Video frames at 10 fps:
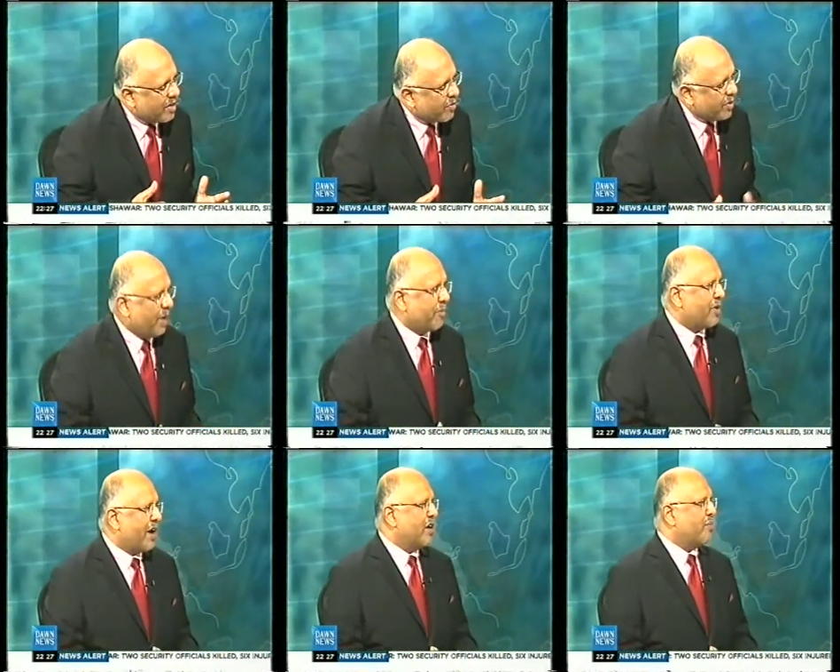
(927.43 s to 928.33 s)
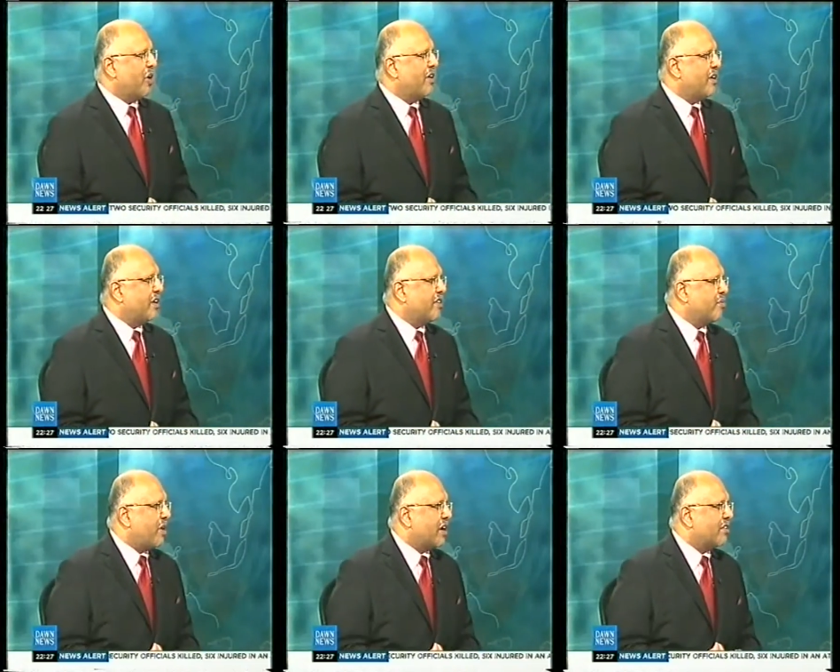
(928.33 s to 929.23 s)
of democratic politics in
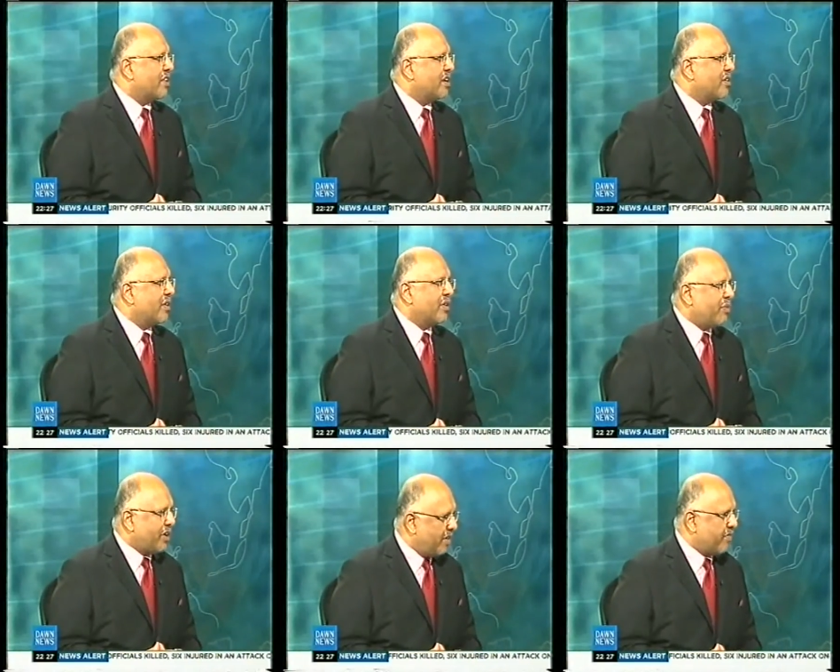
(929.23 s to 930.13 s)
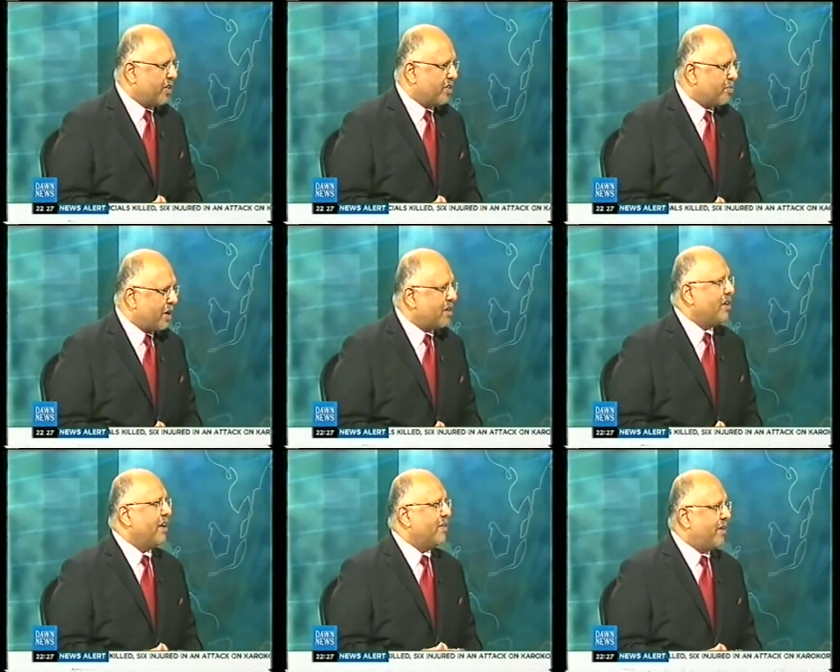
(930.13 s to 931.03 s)
Pakistan going to be different,
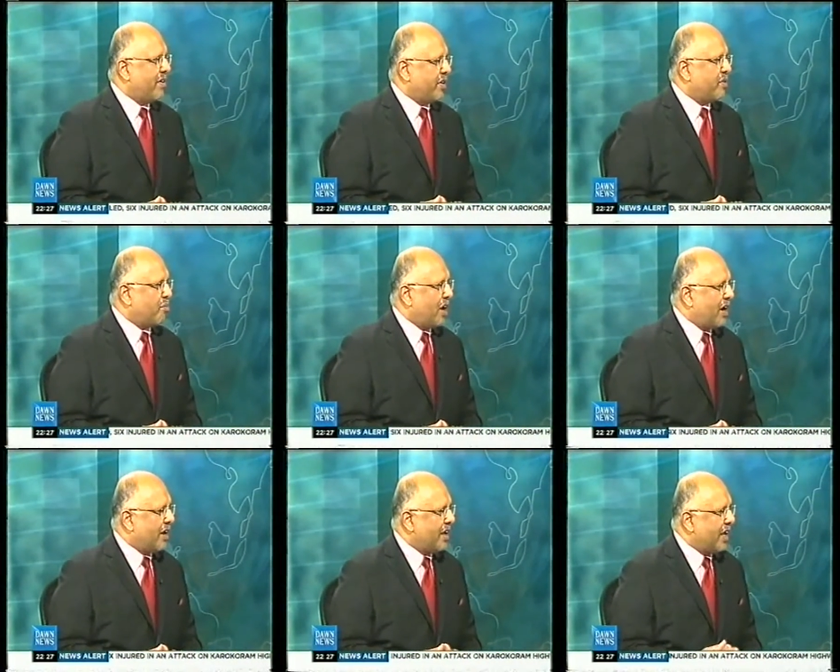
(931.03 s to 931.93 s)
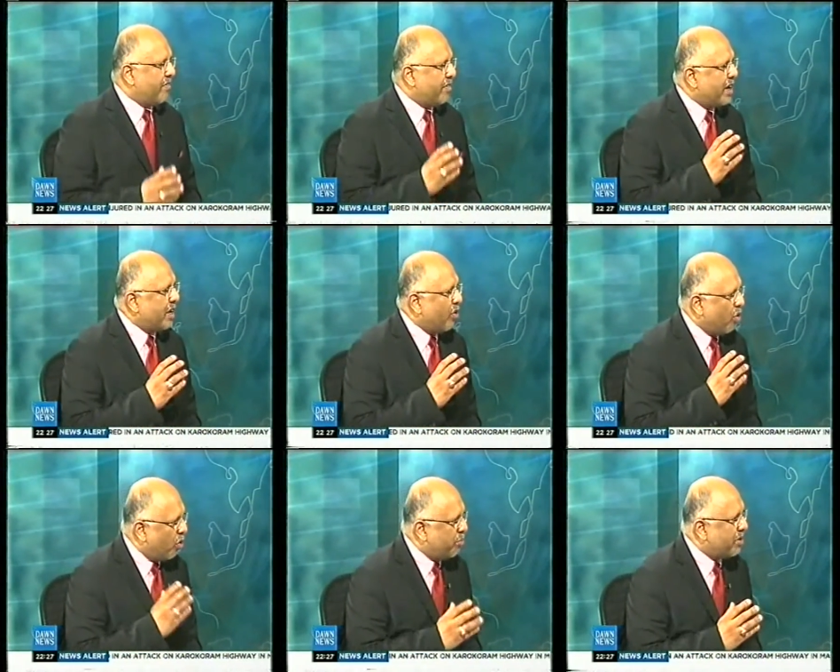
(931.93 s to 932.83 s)
especially driven by a very
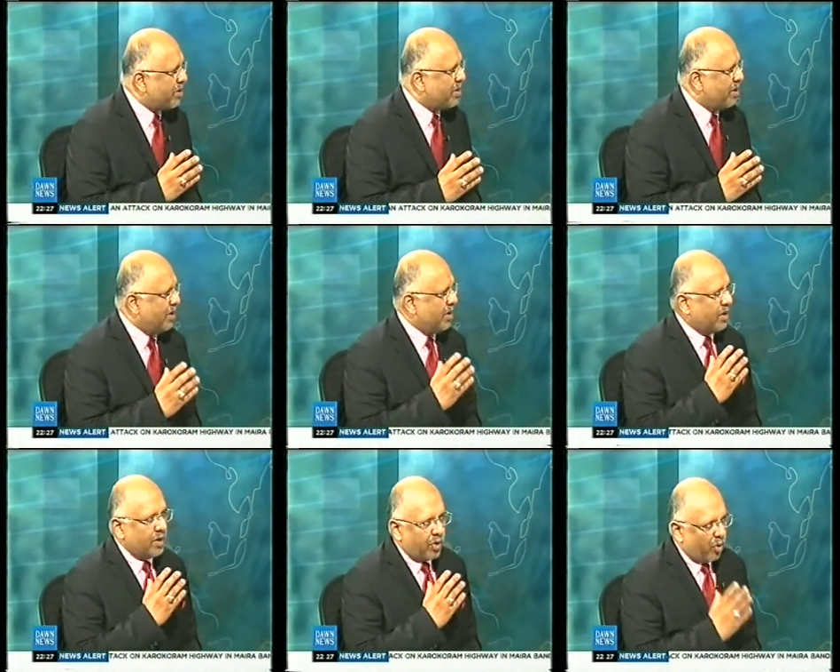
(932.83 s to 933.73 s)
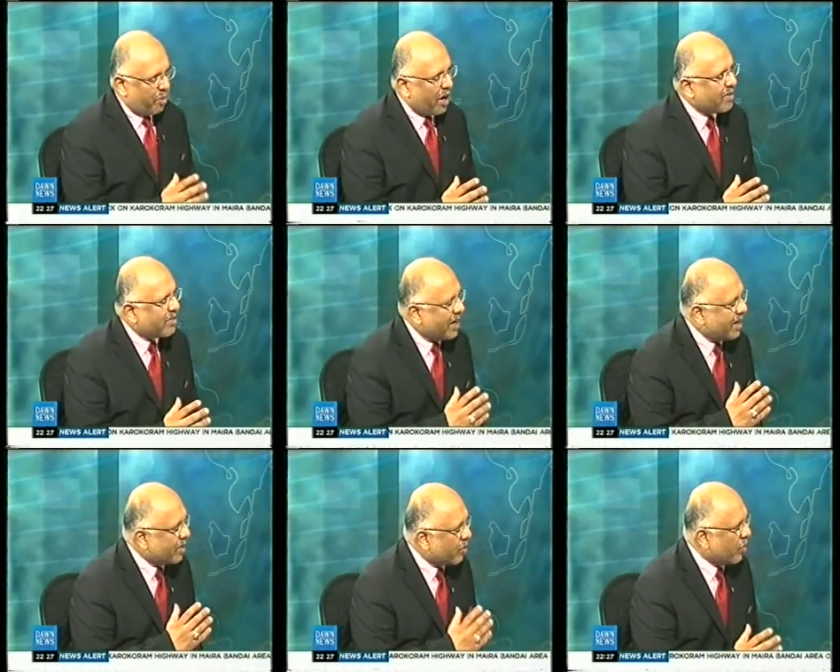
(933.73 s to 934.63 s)
open, robust,
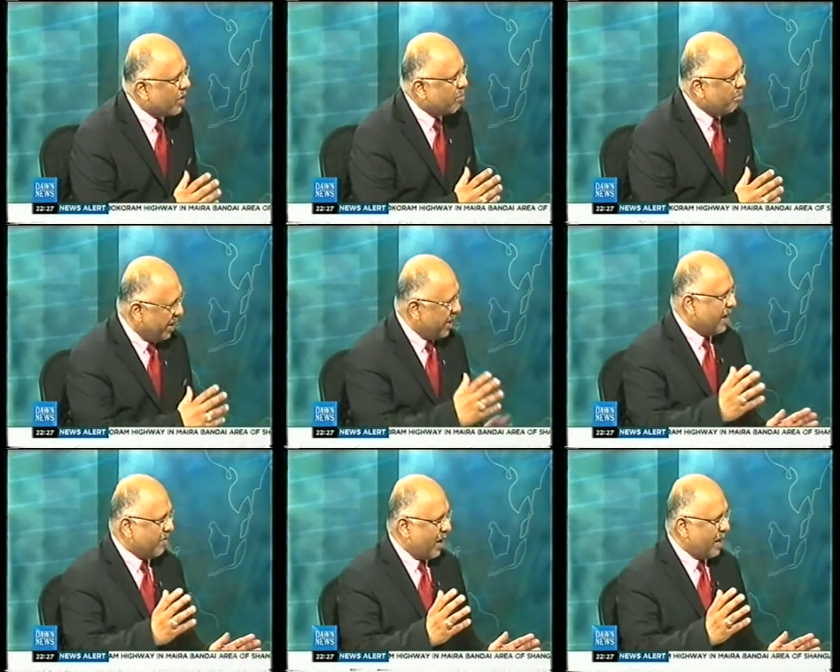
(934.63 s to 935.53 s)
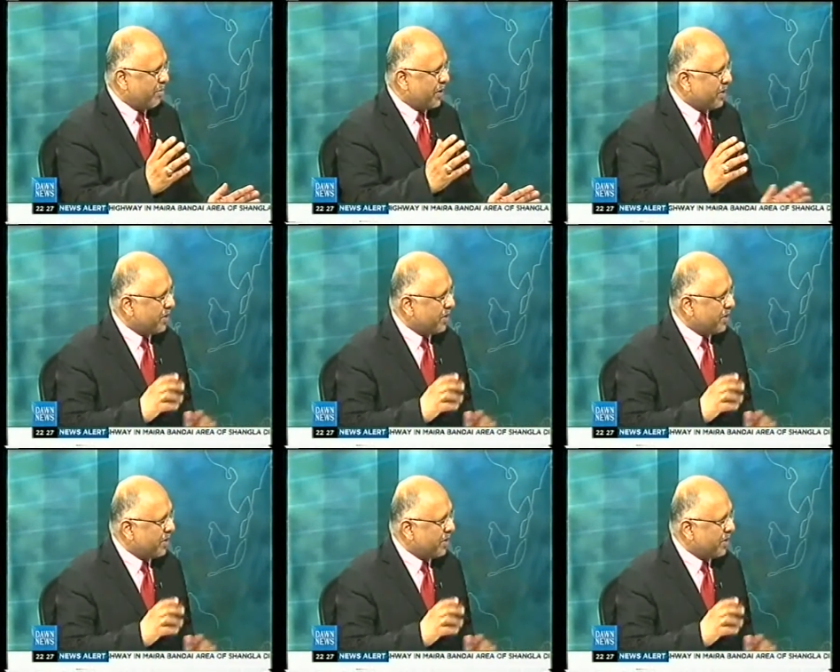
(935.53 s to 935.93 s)
and growing media environment?